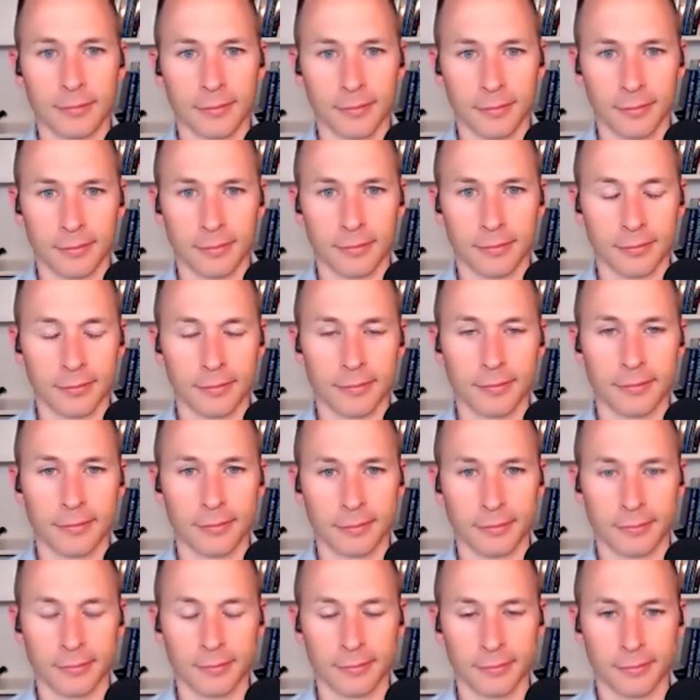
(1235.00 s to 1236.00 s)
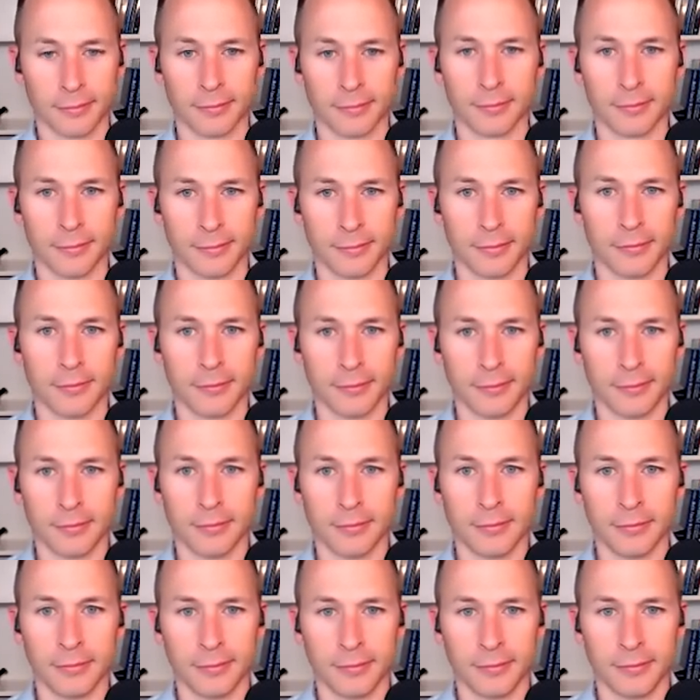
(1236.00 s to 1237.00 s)

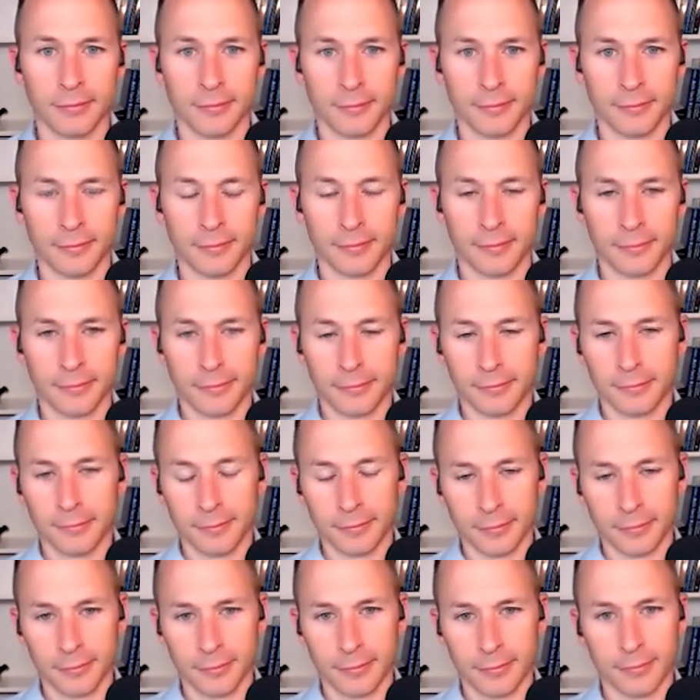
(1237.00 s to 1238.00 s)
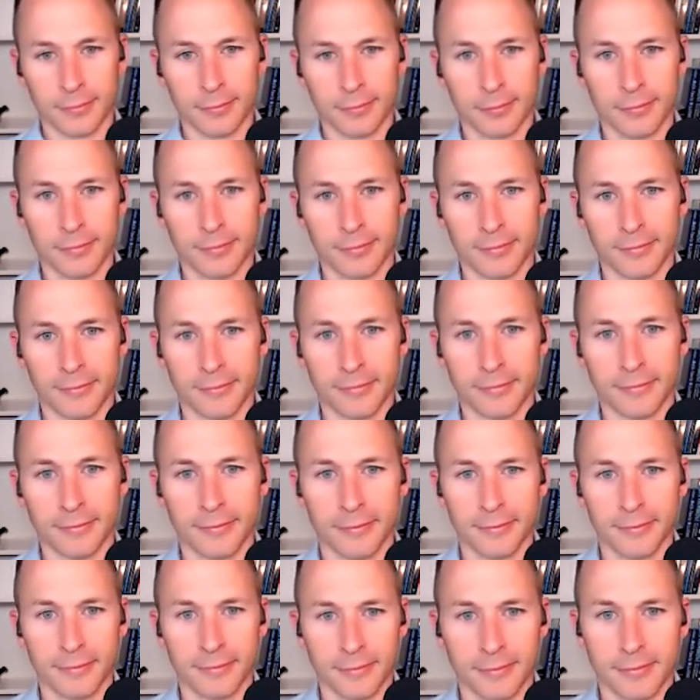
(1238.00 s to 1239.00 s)

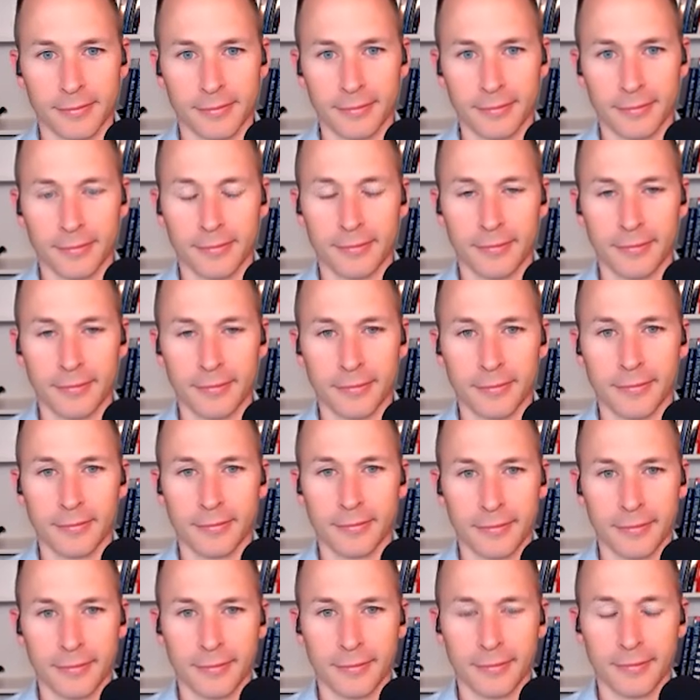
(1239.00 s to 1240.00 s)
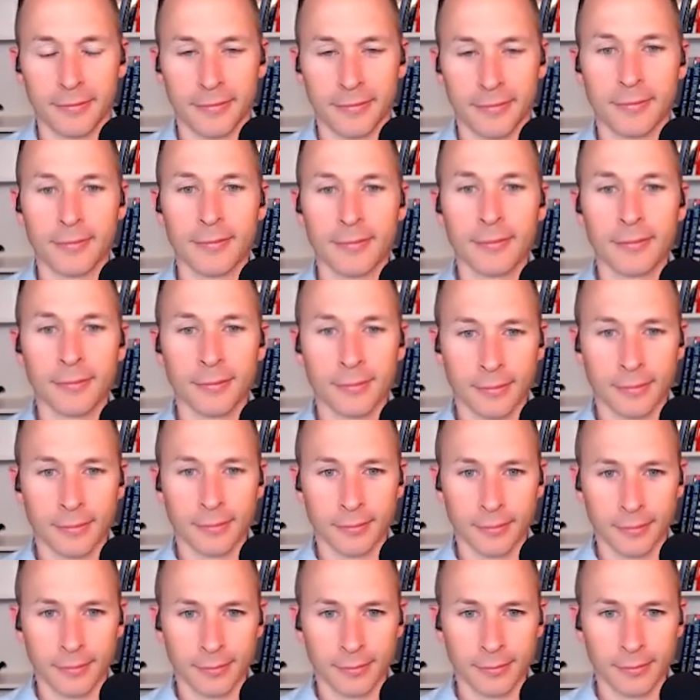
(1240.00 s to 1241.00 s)

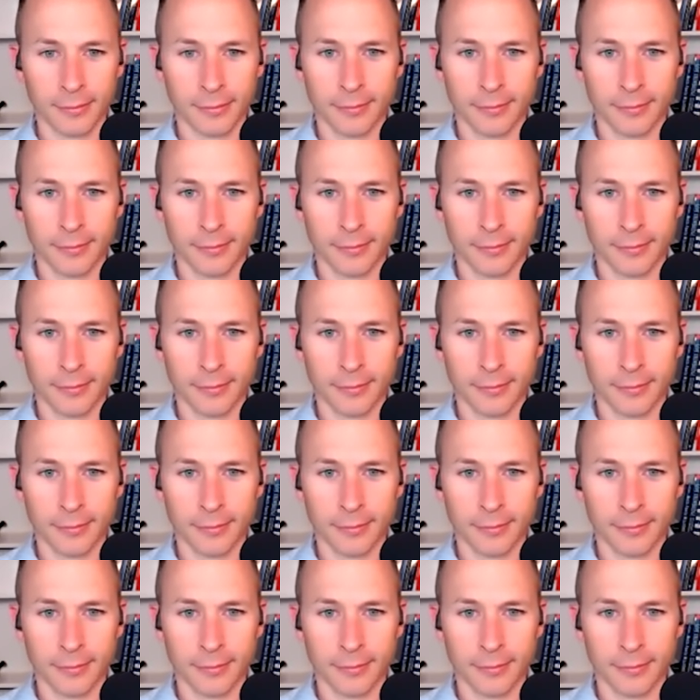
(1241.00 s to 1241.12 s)
This person isn't speaking.